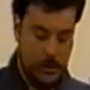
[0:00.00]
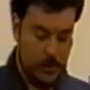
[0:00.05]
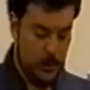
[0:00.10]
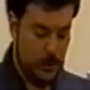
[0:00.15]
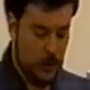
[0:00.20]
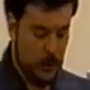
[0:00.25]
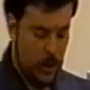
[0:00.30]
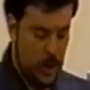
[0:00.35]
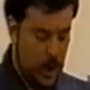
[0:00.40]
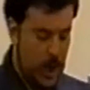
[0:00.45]

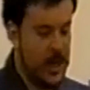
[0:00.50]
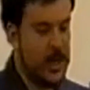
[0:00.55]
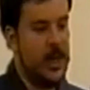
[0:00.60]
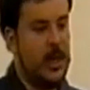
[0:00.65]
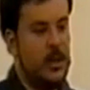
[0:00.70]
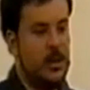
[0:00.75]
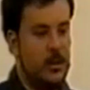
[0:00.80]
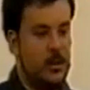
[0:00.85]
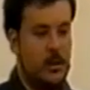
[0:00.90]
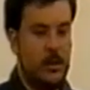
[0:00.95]

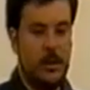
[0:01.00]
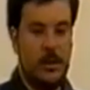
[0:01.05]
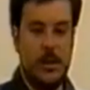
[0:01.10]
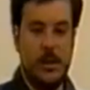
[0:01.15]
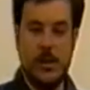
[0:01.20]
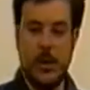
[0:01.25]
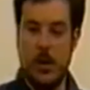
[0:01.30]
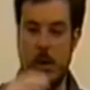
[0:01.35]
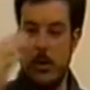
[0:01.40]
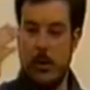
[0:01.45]
Crying
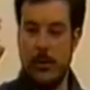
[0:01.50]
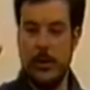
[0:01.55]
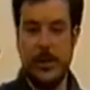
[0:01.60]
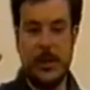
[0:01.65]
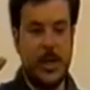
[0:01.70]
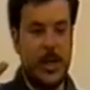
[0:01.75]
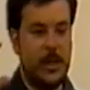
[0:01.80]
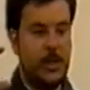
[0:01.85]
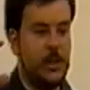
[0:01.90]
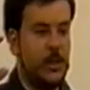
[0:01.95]
is a whole
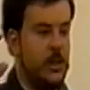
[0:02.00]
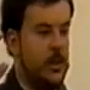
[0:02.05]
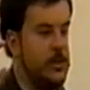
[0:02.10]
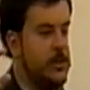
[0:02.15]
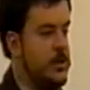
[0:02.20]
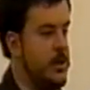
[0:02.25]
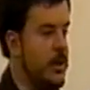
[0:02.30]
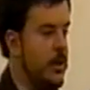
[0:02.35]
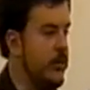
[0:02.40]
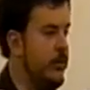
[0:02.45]
sketch in
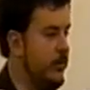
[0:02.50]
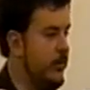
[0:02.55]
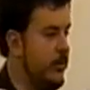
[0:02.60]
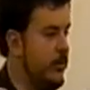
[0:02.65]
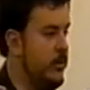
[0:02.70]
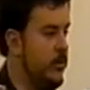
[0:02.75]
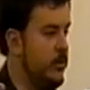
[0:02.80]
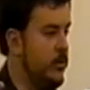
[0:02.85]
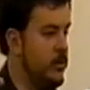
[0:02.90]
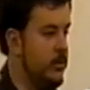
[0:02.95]
itself,
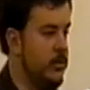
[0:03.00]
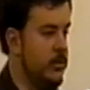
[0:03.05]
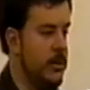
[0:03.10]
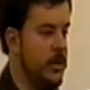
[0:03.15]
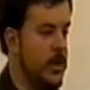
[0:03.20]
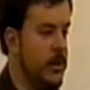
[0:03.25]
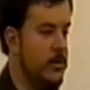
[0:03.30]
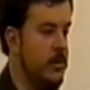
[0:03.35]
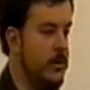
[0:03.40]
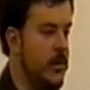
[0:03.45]

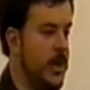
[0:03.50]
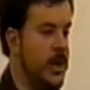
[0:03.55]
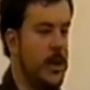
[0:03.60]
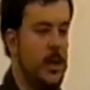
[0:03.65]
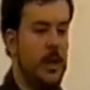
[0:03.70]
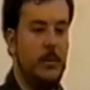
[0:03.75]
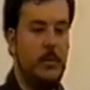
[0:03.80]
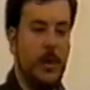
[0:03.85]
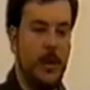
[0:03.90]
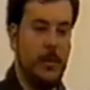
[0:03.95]
okay?
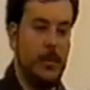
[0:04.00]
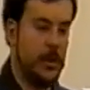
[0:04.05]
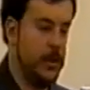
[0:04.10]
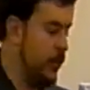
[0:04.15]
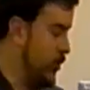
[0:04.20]
Making a puppet